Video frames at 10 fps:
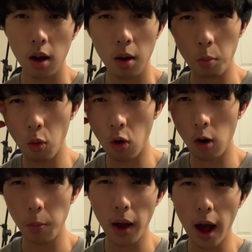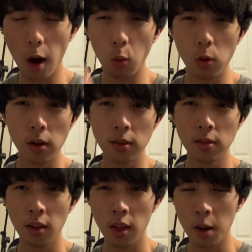more
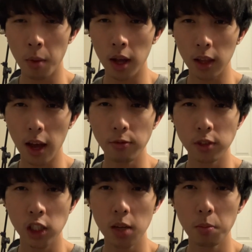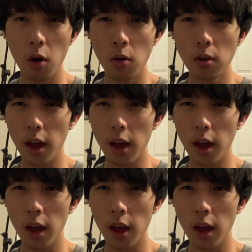outwards than my left cheekbone.